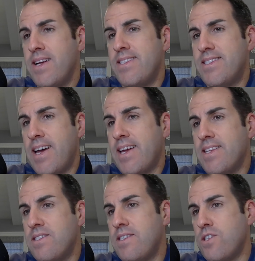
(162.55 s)

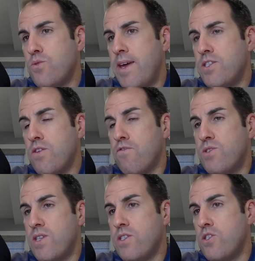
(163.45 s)
Second 6 weeks, so from
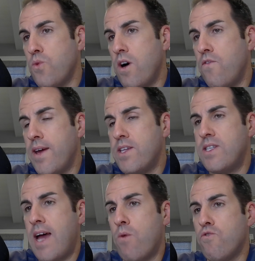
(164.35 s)
6 to 12 weeks,
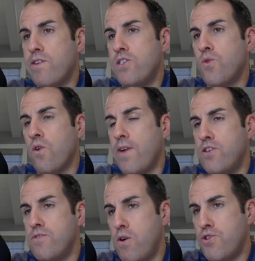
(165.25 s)
now we're restoring
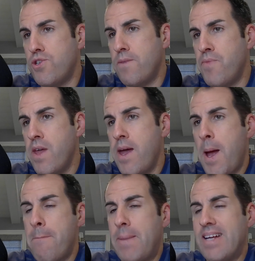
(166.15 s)
range of motion.
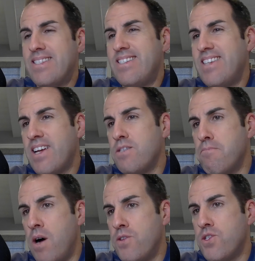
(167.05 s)
And by 6
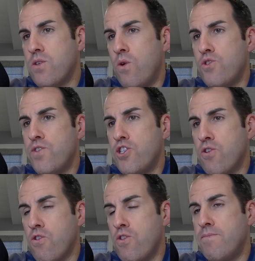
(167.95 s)
months, the goal is
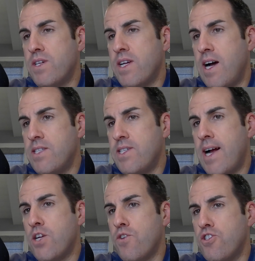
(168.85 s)
return them to
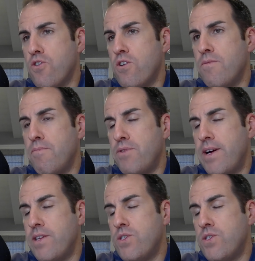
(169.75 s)
contact or return them to play.